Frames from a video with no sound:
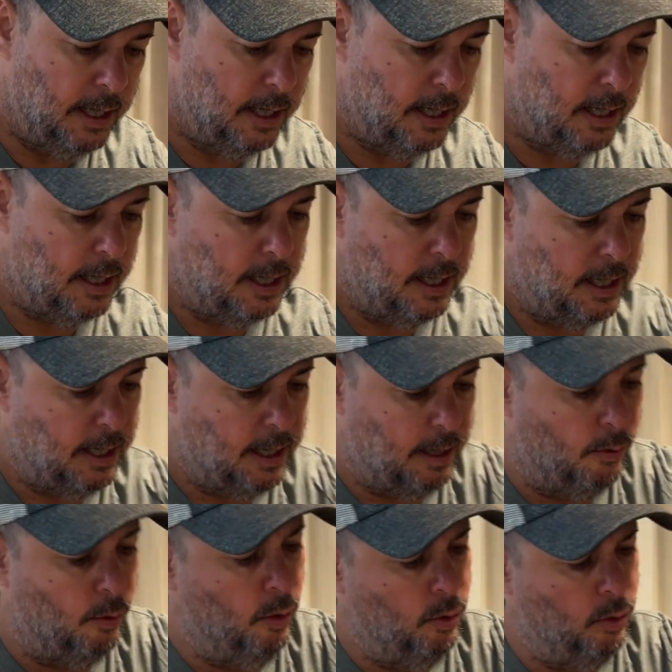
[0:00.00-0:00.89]

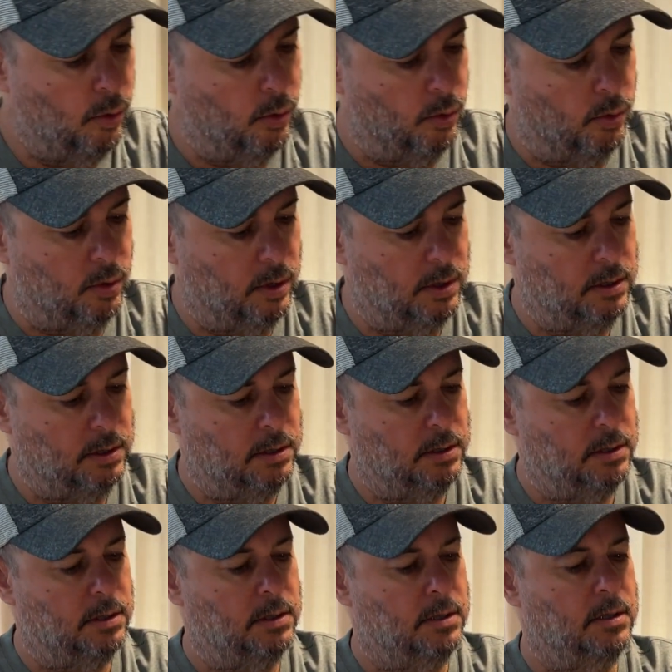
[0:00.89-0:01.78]
Ooh,
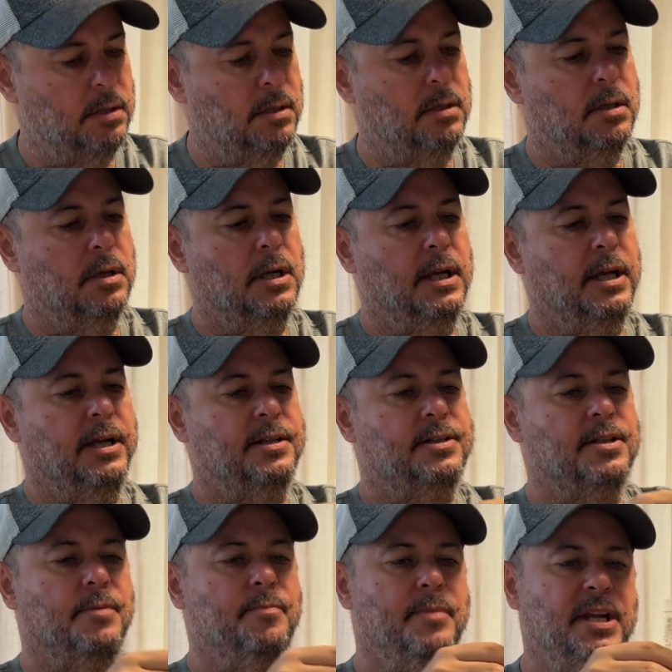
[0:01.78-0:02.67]

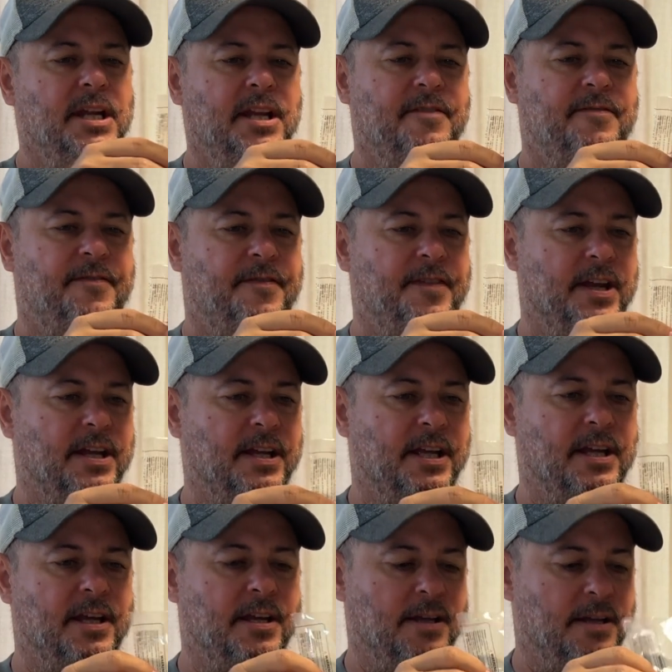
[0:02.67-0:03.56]
it's a
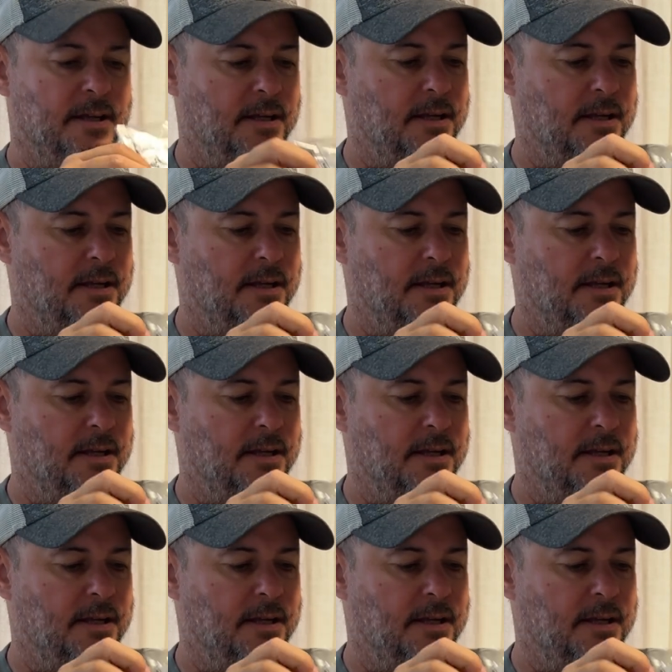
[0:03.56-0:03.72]
minifig.